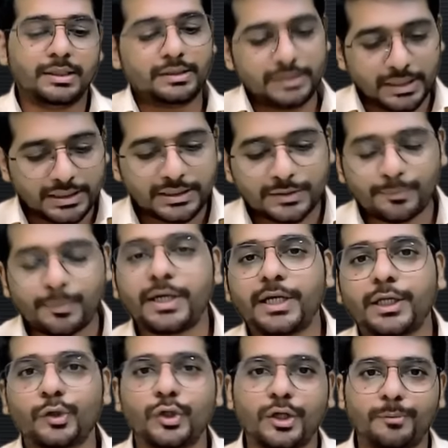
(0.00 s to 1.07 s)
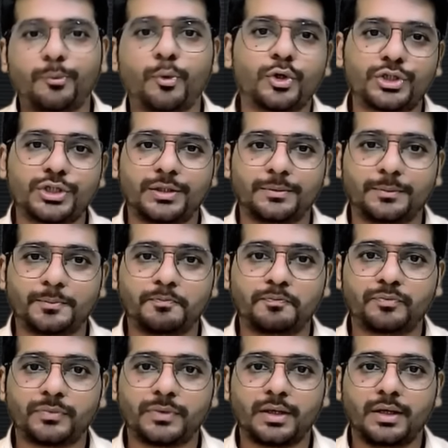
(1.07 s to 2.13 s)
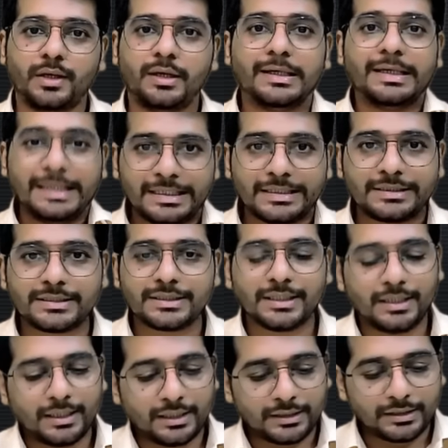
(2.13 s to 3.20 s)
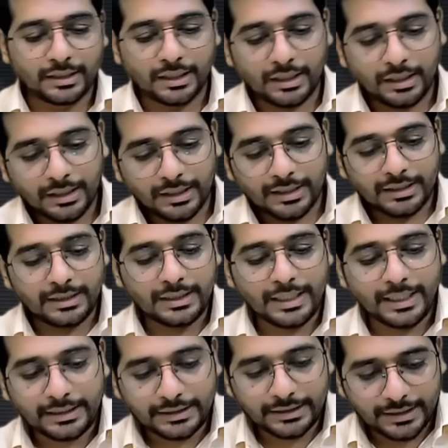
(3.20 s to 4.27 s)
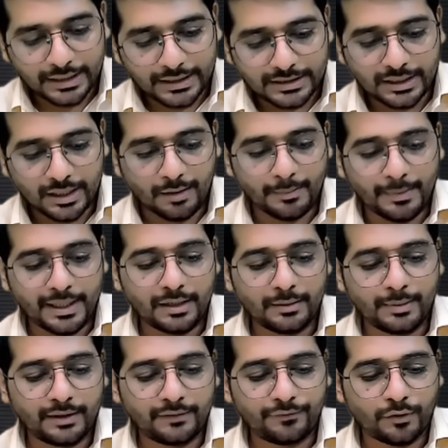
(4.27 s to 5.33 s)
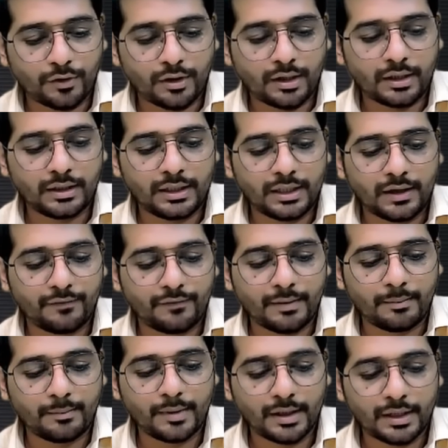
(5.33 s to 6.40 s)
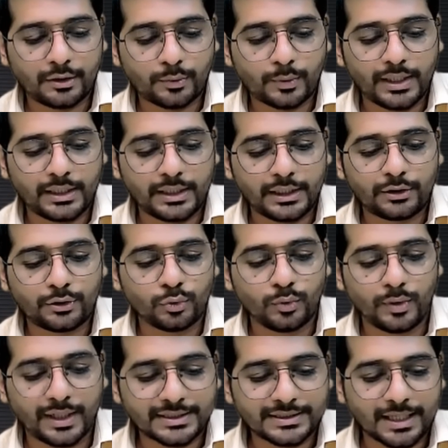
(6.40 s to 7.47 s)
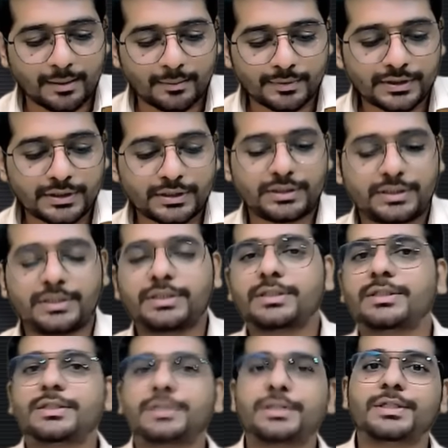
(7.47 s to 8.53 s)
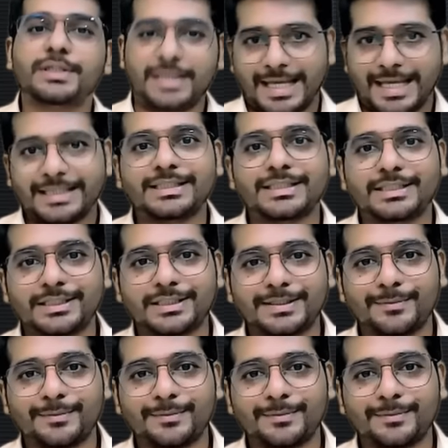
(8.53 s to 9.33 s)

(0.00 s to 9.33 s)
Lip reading: this particular portion is the latest amendment for November 22 exams. Yes.